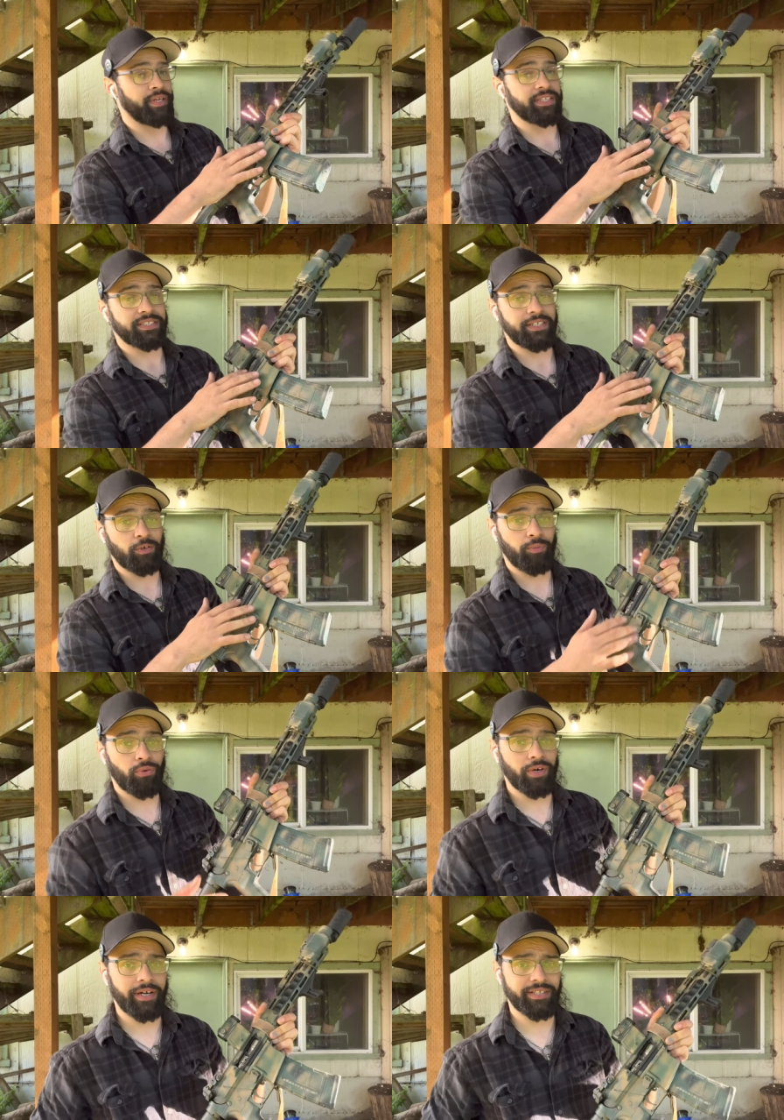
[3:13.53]
it's nickel
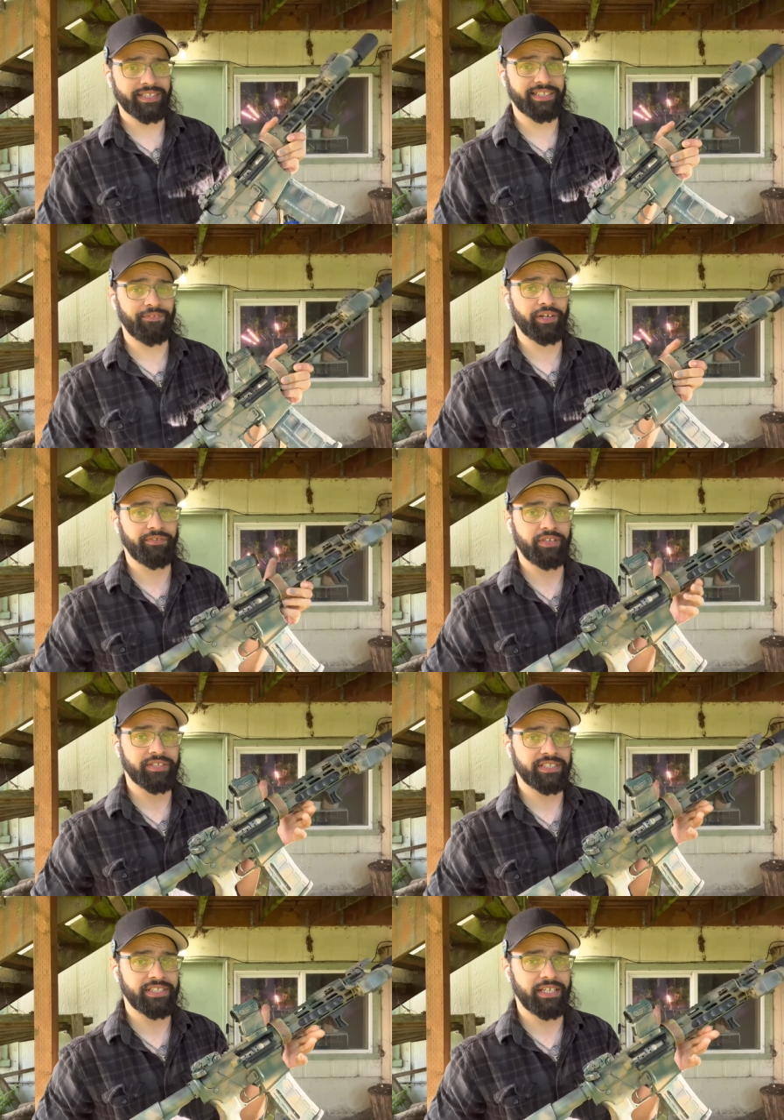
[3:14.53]
boron because I figured if you can
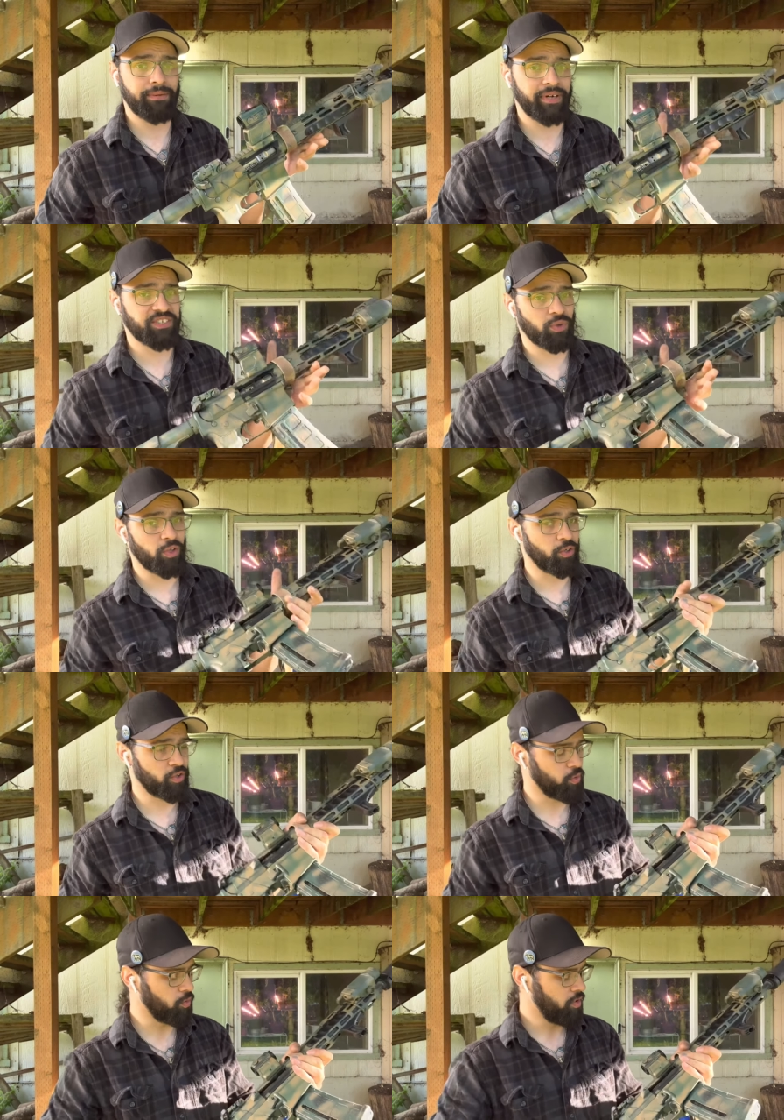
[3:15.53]
see it, it might as well look
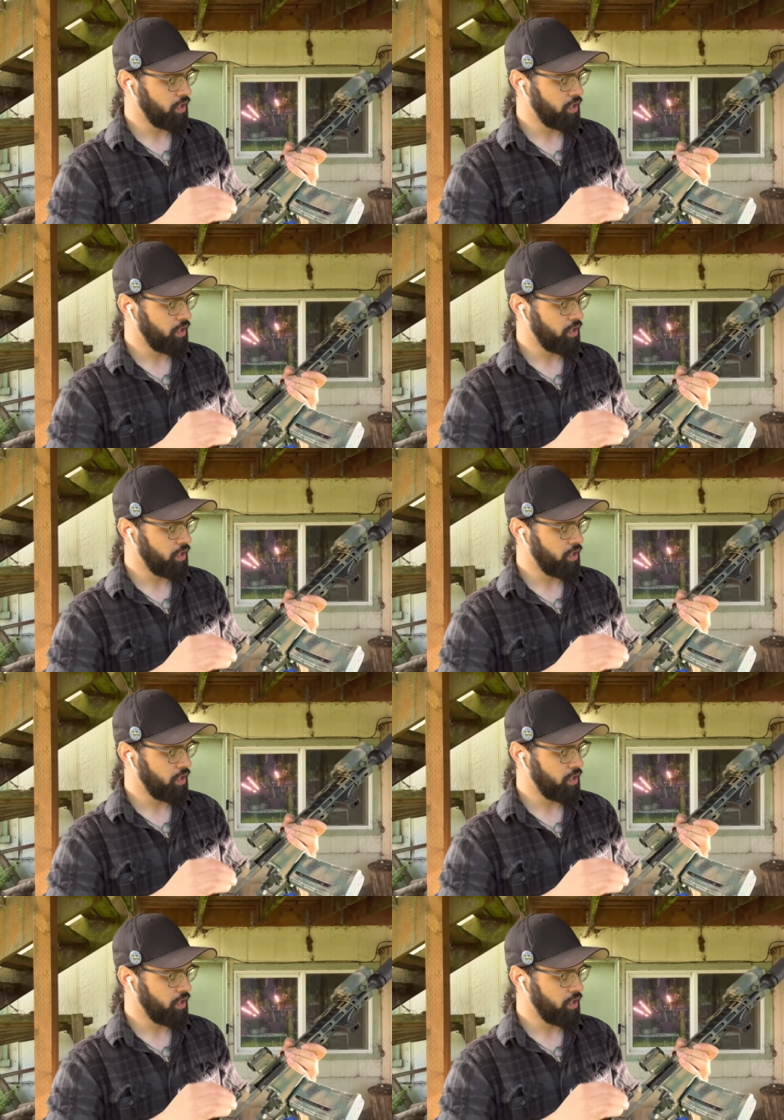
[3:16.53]
cool.